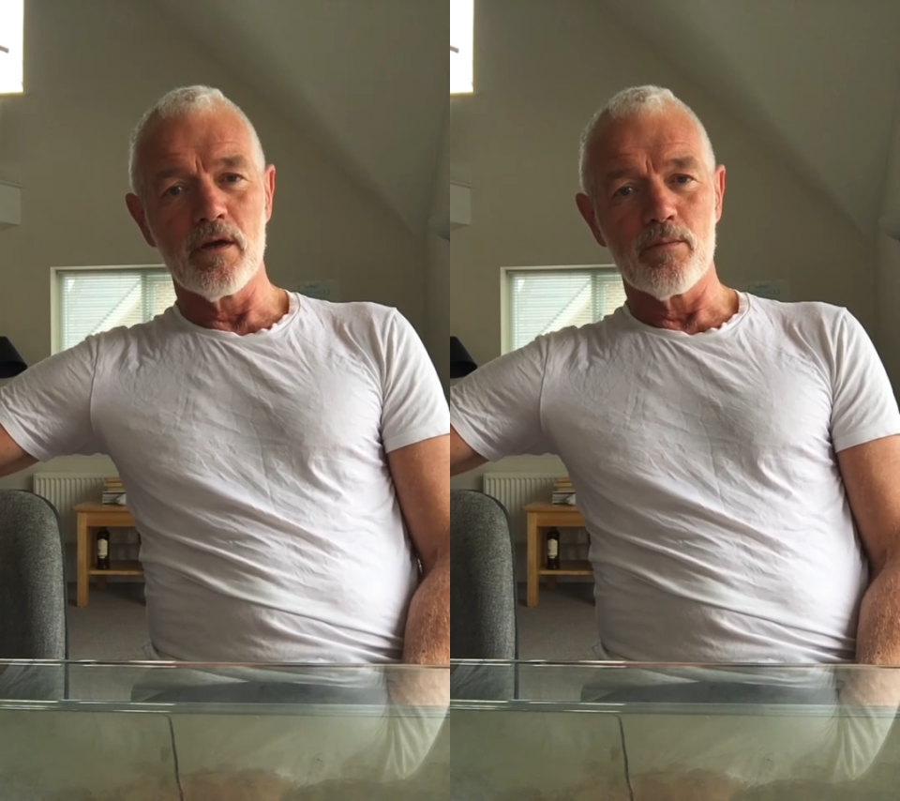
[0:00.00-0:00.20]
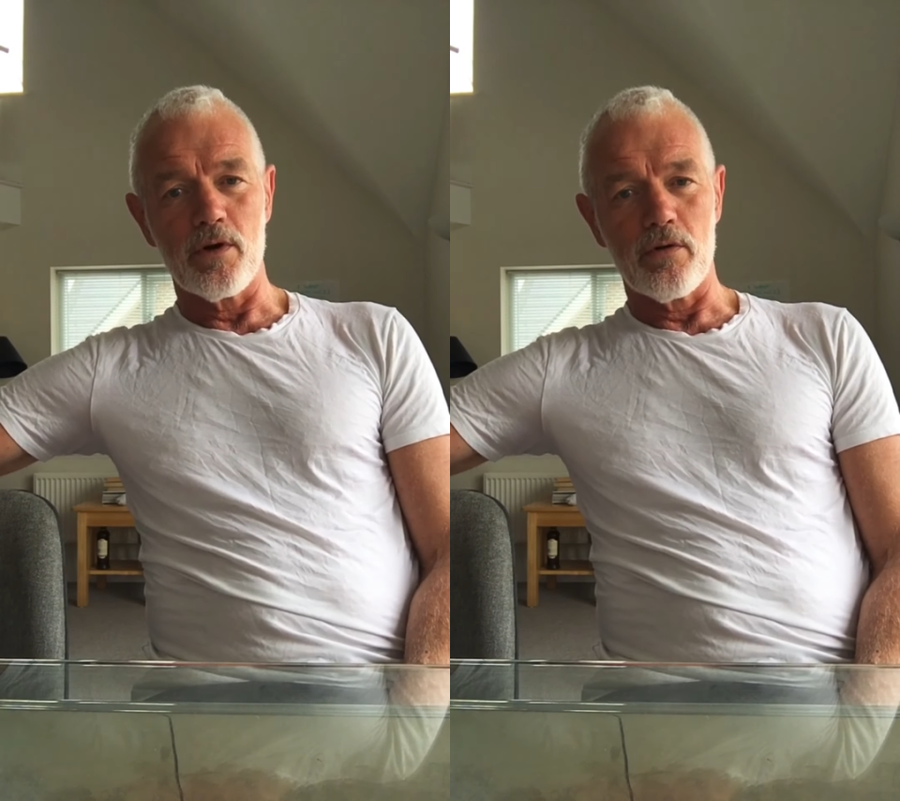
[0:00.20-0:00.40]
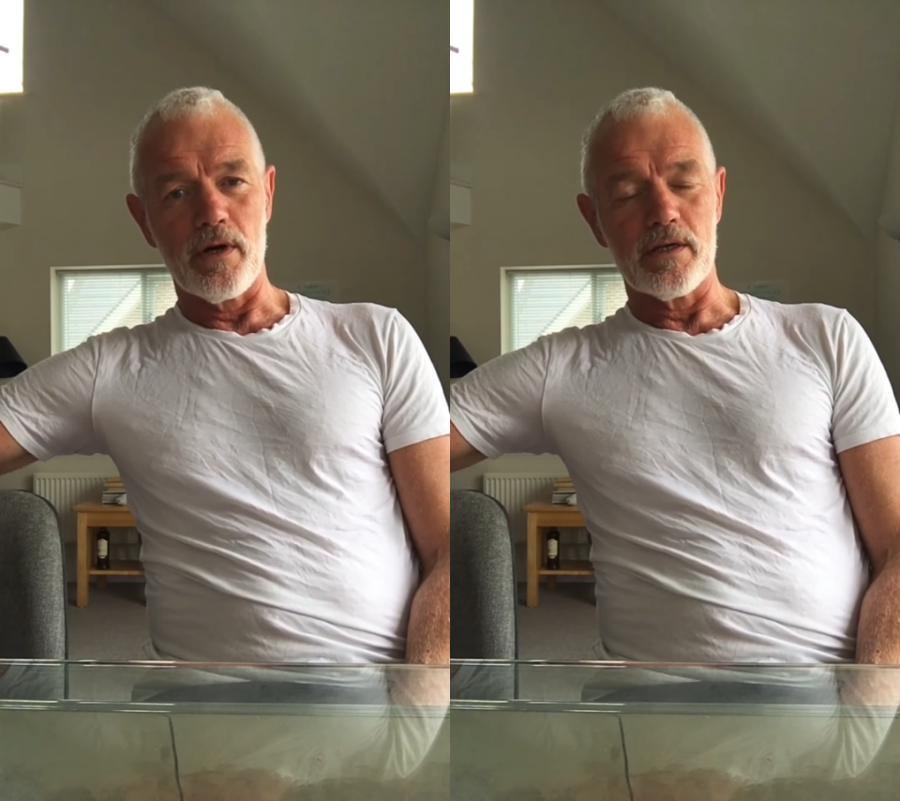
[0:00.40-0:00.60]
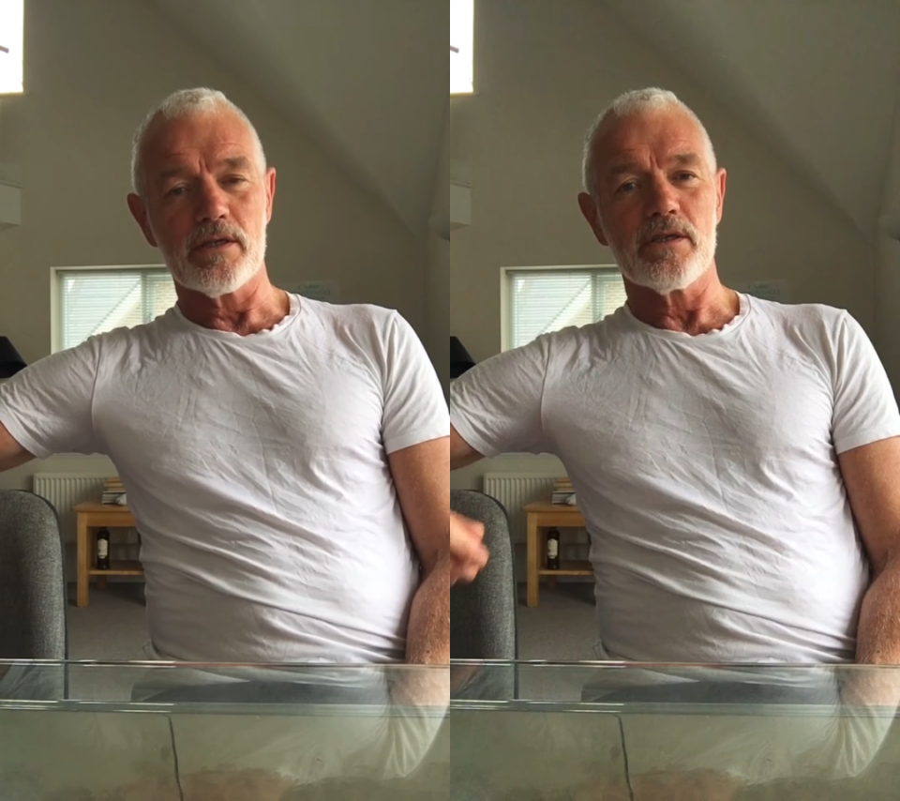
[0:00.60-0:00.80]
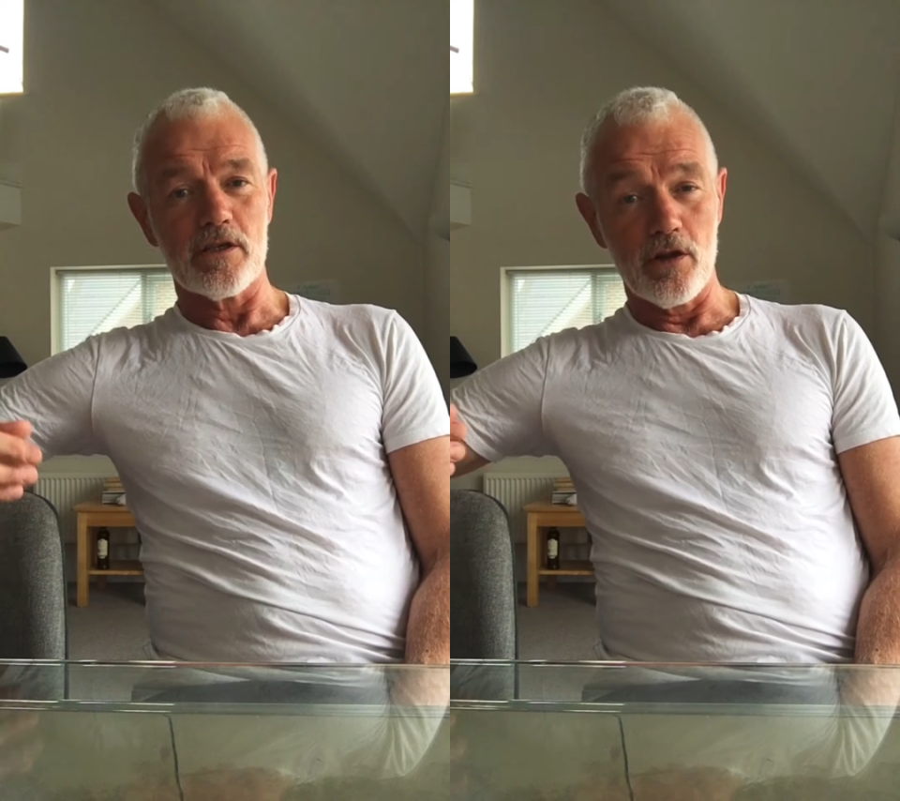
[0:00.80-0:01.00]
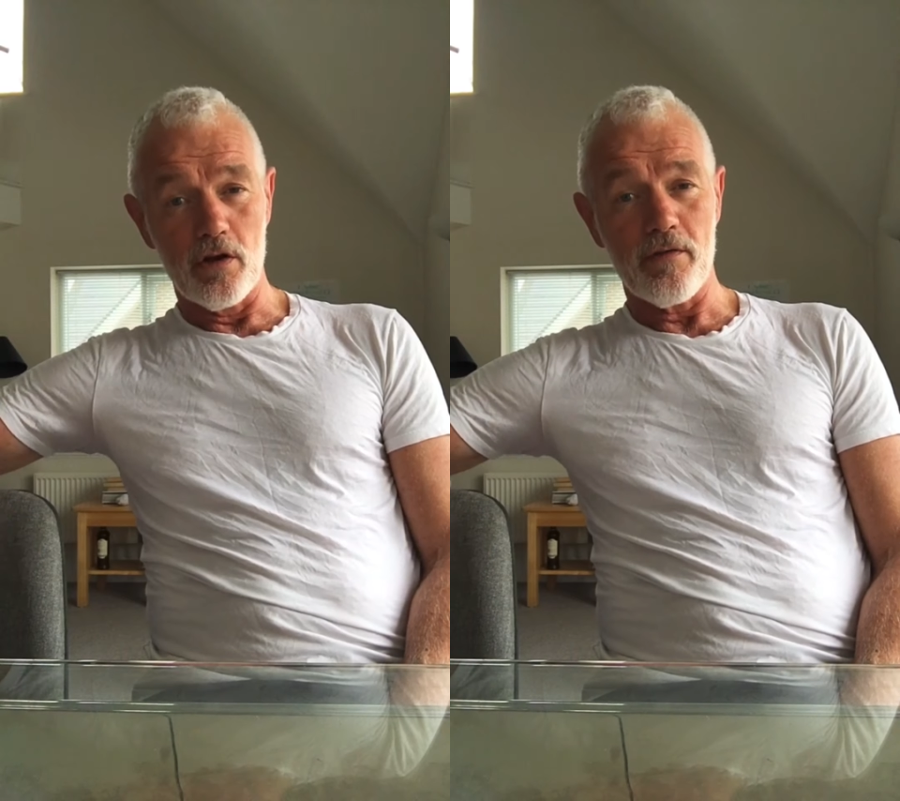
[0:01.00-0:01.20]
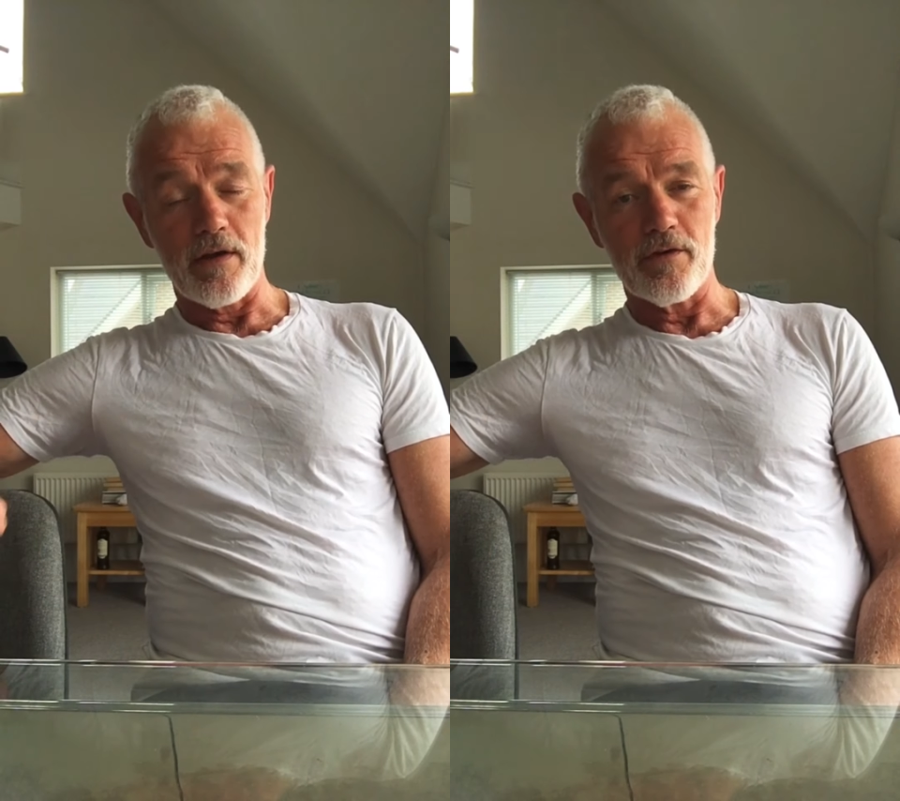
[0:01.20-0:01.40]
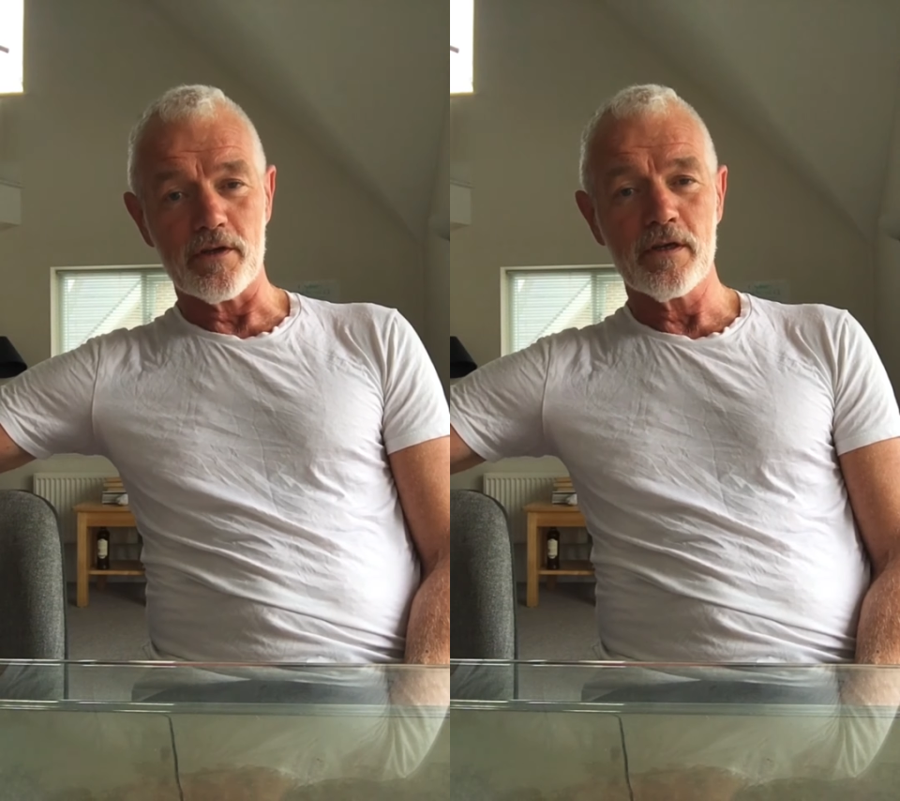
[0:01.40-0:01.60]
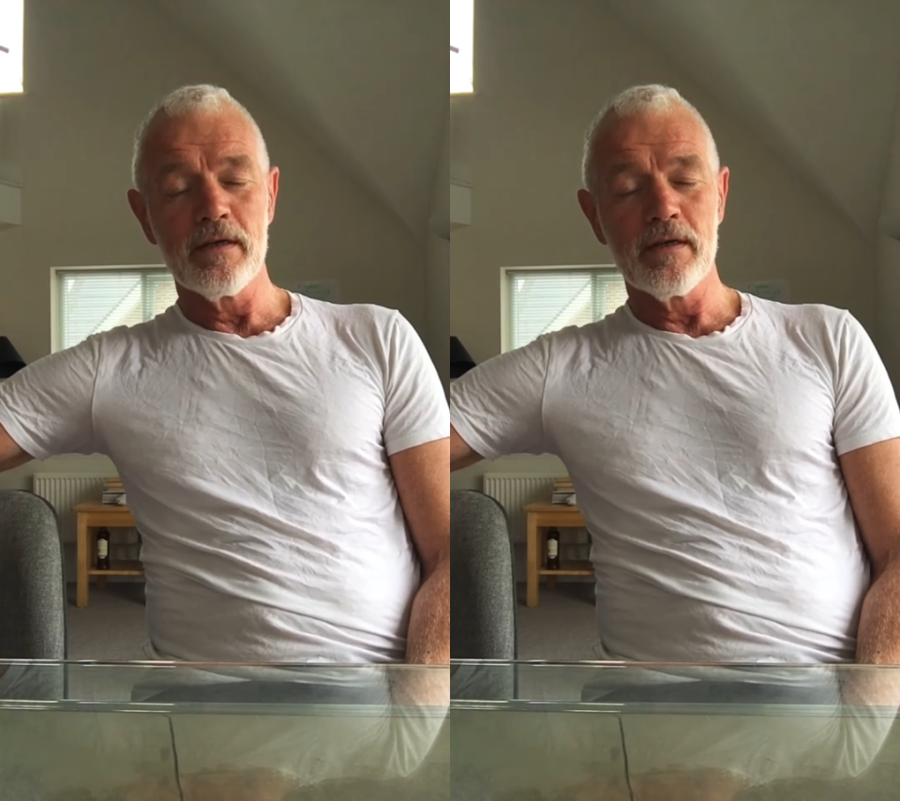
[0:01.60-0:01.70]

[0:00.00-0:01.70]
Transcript: progress. It takes a lot of effort.